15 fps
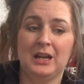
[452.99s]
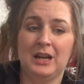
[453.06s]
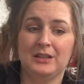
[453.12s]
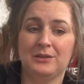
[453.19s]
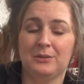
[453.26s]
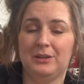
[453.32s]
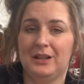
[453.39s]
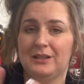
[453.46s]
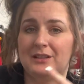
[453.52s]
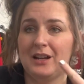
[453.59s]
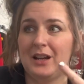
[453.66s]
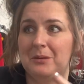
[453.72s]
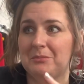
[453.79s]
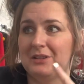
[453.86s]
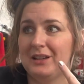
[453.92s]
So it has
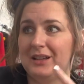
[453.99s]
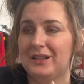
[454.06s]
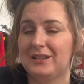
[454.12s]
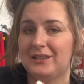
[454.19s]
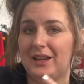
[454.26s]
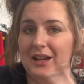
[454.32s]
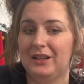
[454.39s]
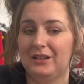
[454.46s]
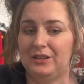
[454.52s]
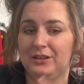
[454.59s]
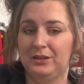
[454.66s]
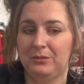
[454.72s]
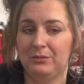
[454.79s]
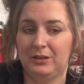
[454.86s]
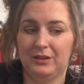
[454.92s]
time to, like, set and
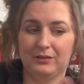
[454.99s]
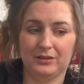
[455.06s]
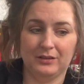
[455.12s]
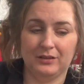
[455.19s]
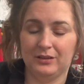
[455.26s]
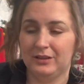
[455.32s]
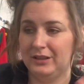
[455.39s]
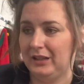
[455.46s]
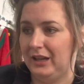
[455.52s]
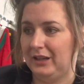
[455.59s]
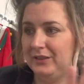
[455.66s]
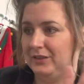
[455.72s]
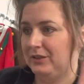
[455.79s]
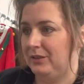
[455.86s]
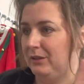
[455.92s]
do whatever it
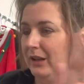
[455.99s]
has to do.